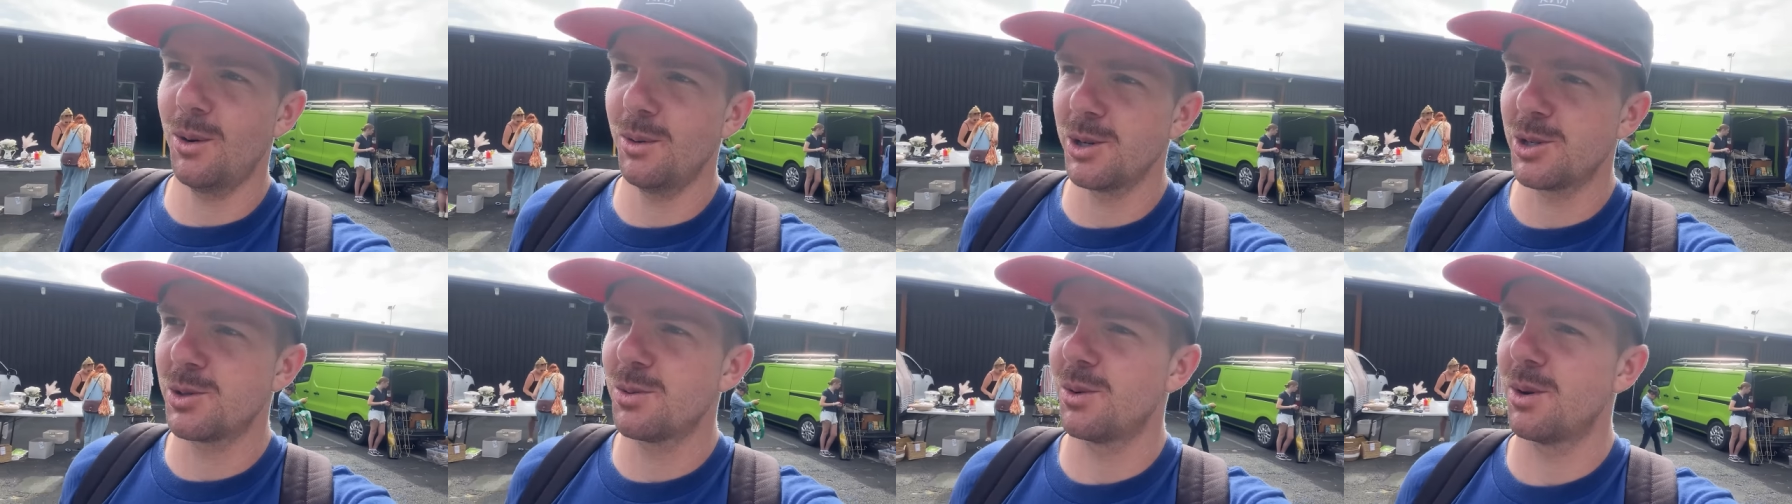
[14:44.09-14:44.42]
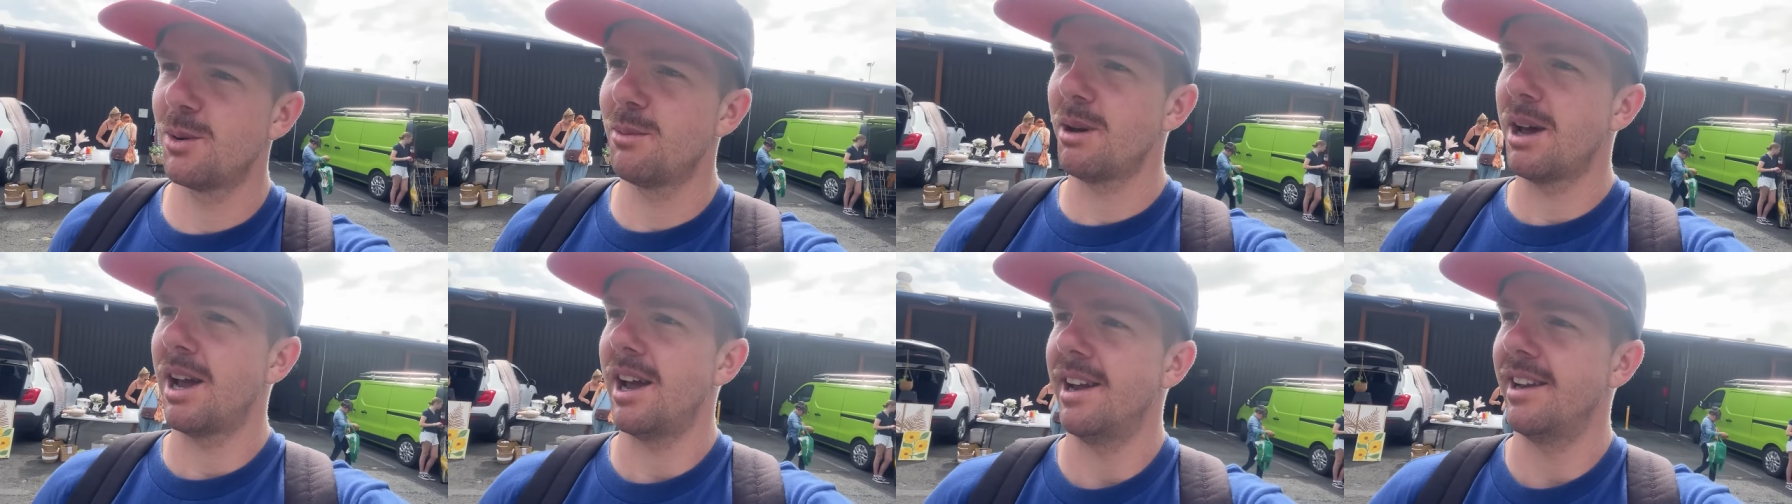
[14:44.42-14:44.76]
which would
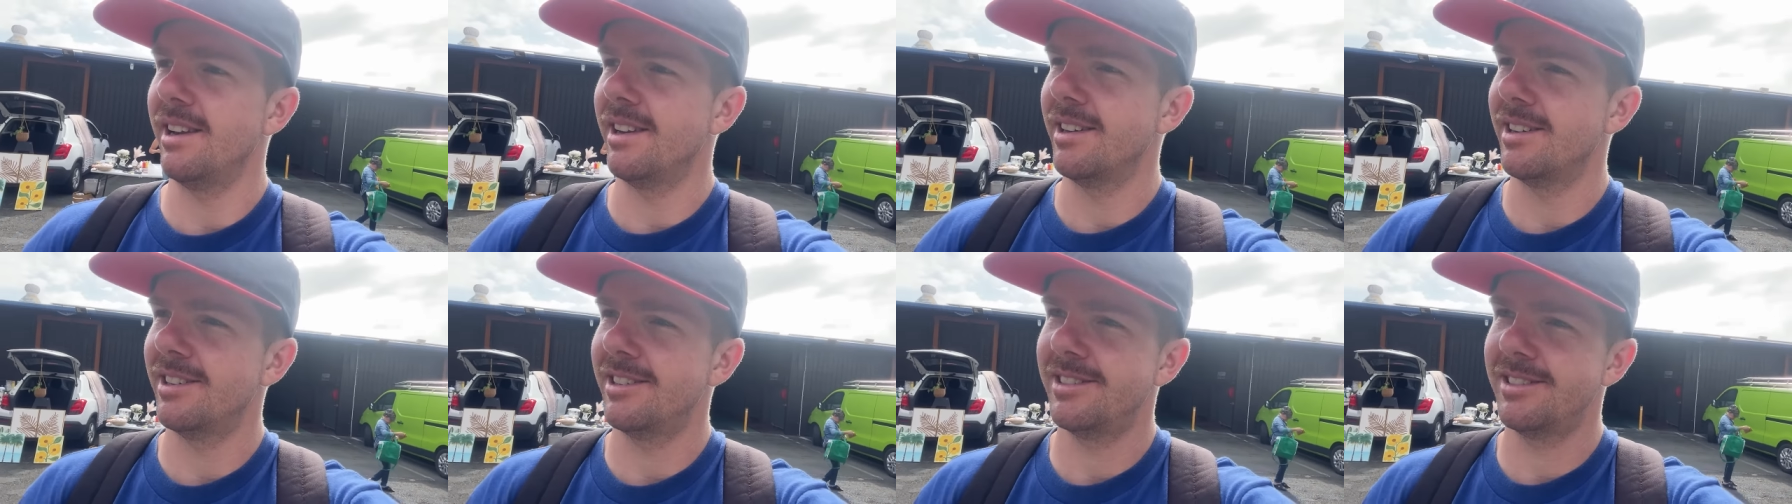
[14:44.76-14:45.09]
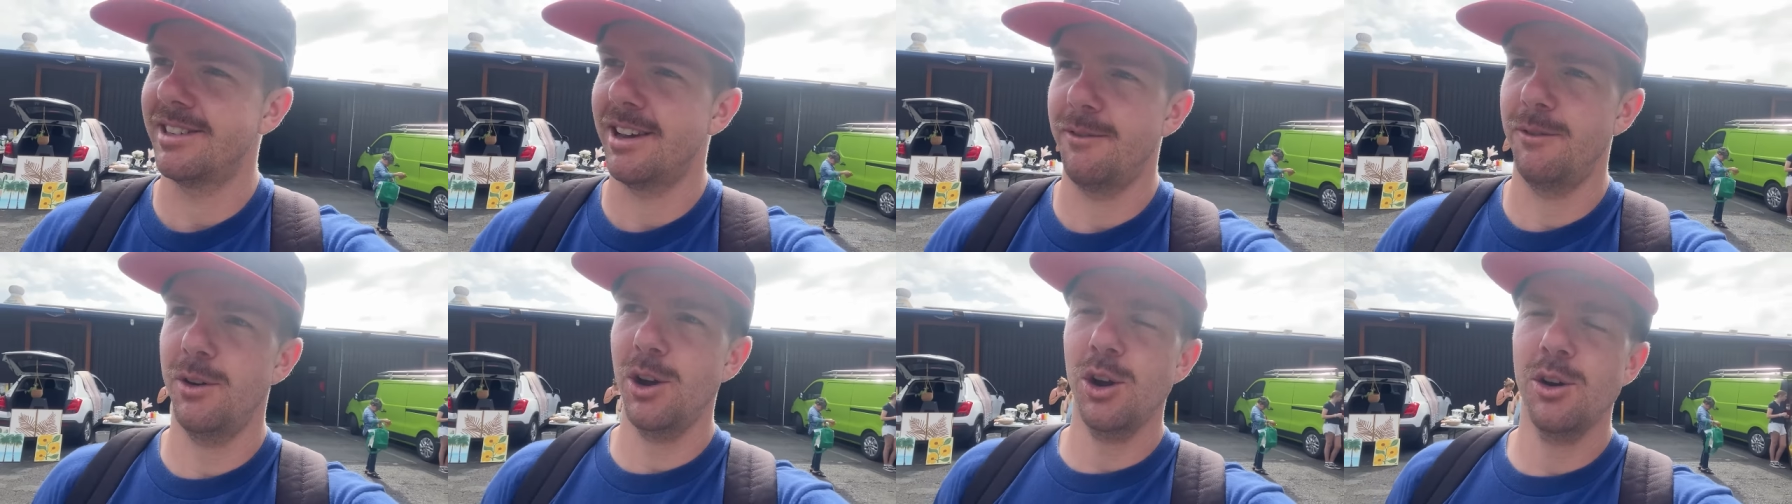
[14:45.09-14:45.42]
have been
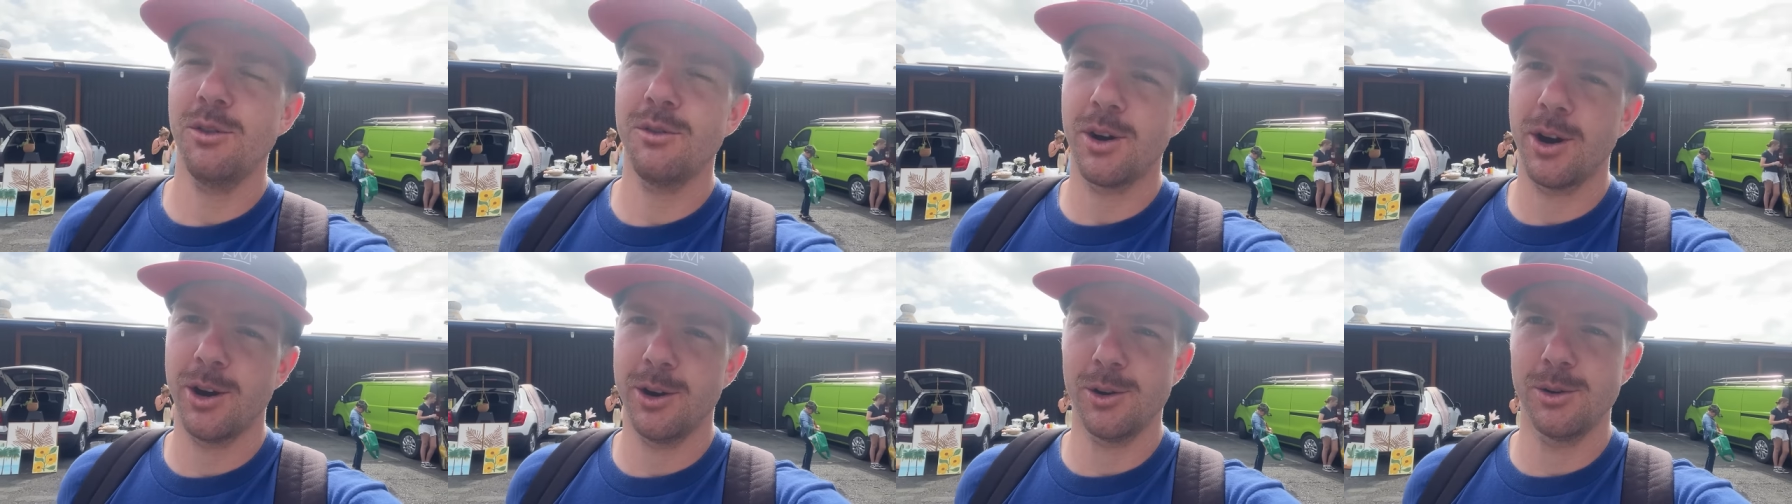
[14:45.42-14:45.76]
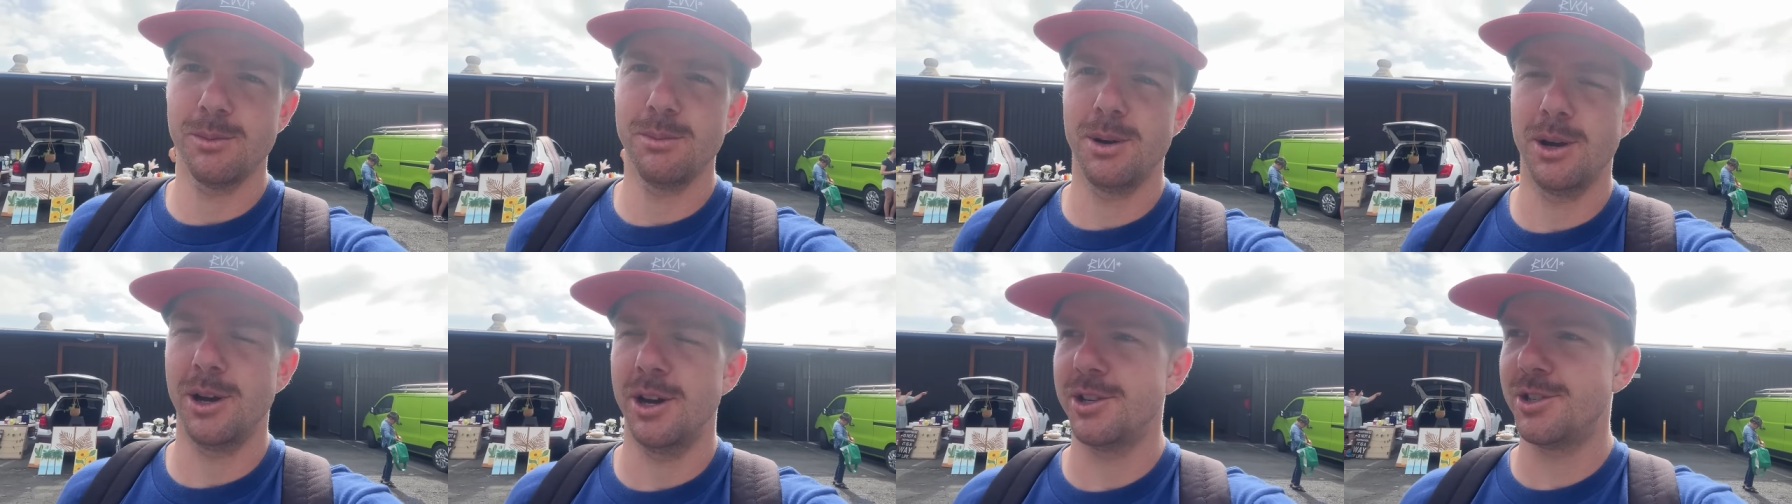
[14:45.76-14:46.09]
a very, very
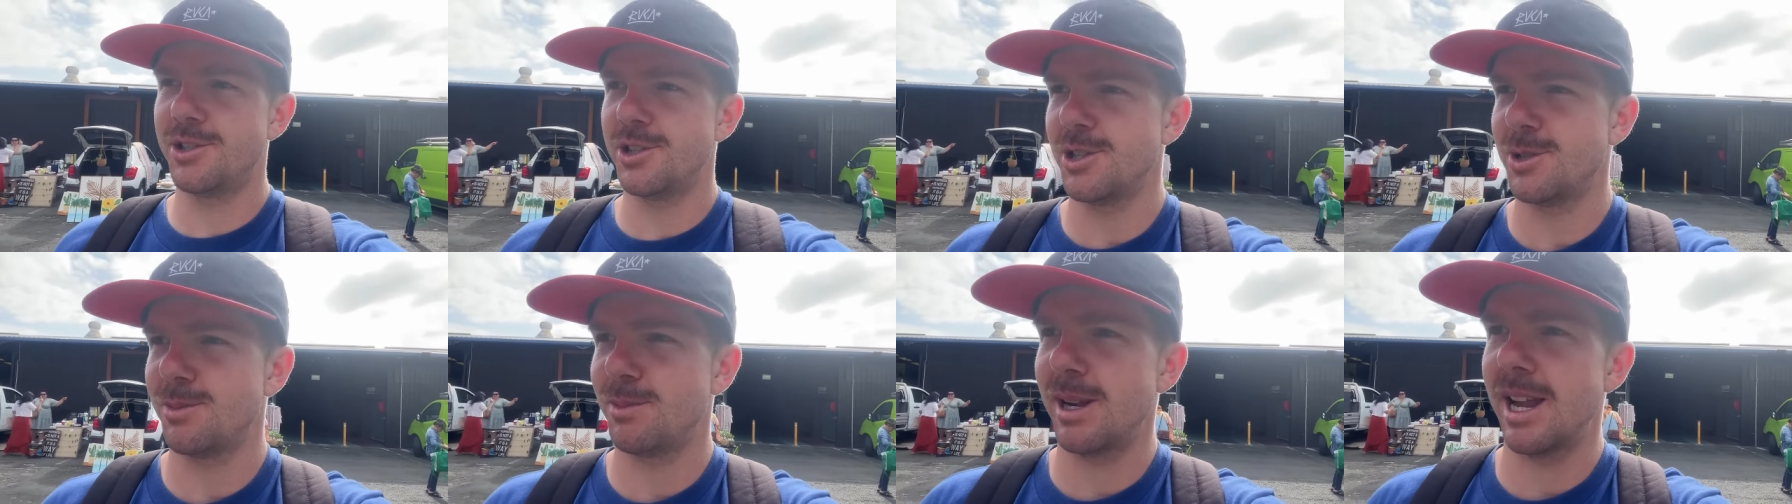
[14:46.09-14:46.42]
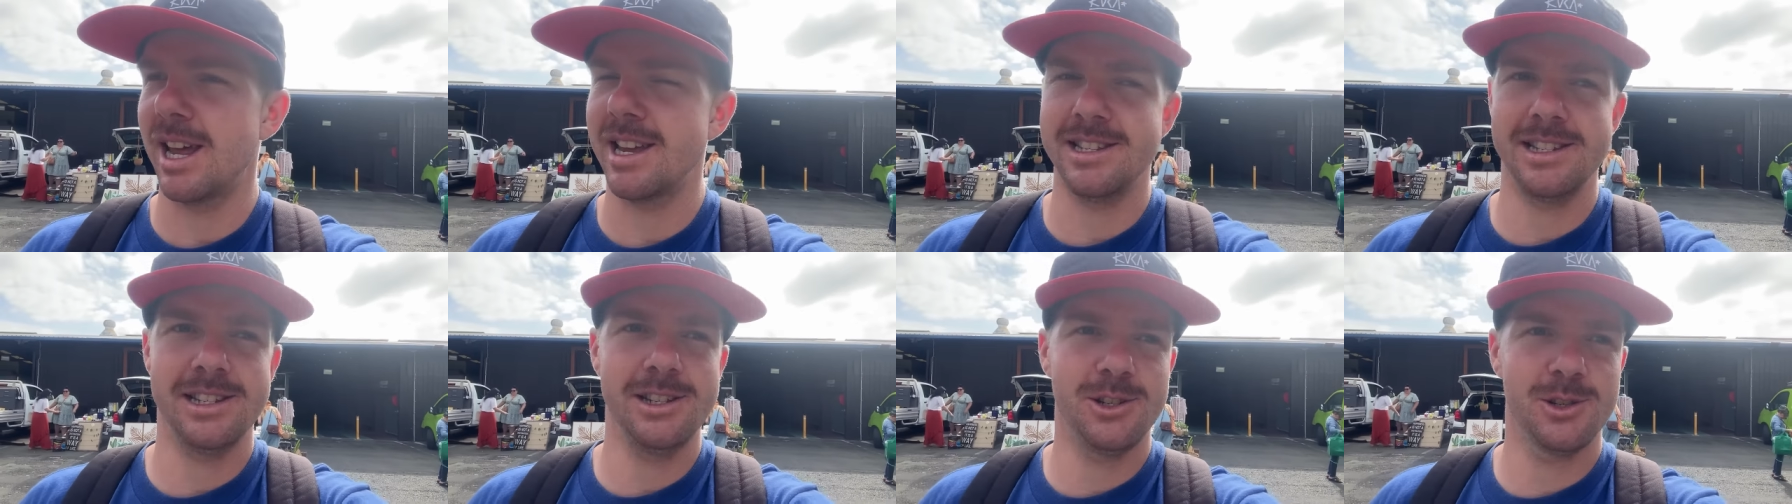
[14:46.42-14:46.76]
good purchase, but
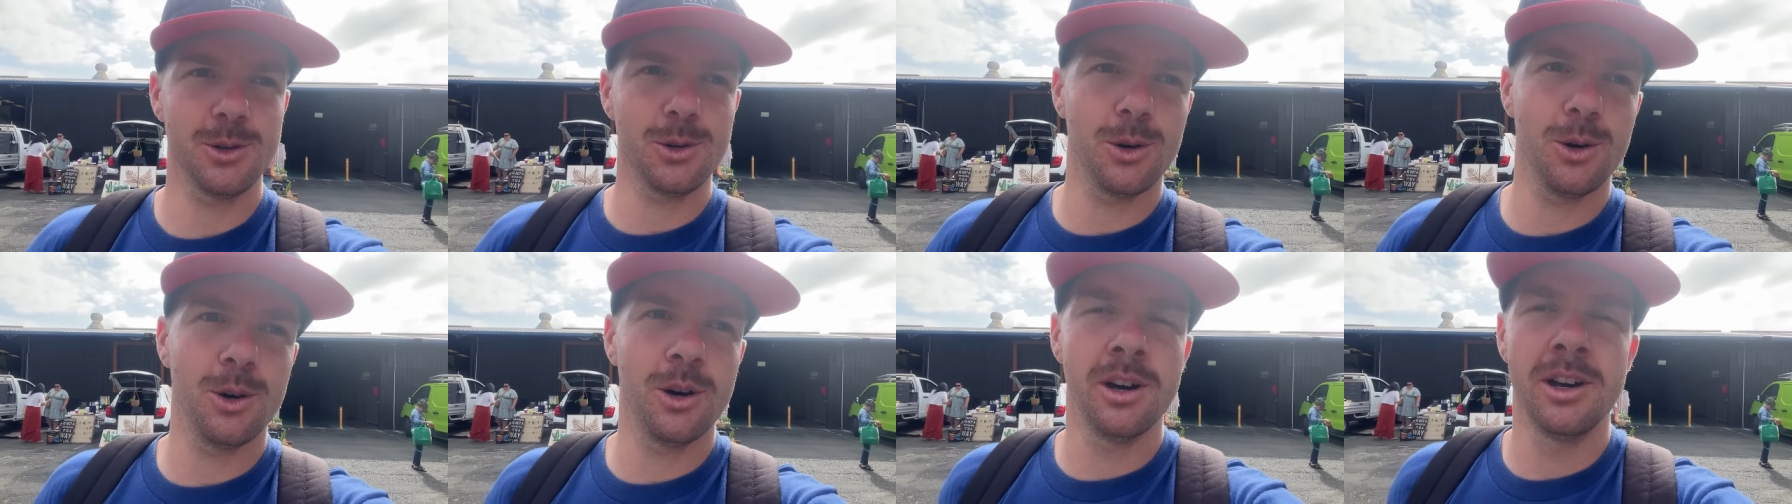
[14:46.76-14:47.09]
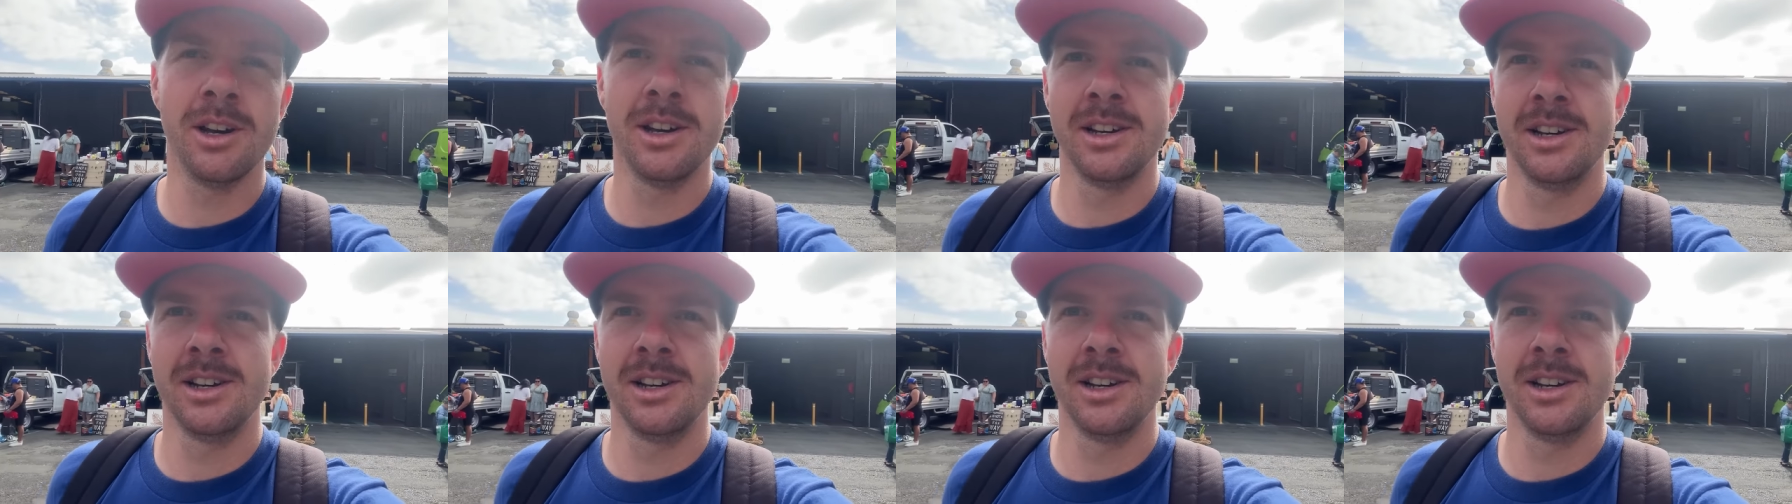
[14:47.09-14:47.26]
as you saw,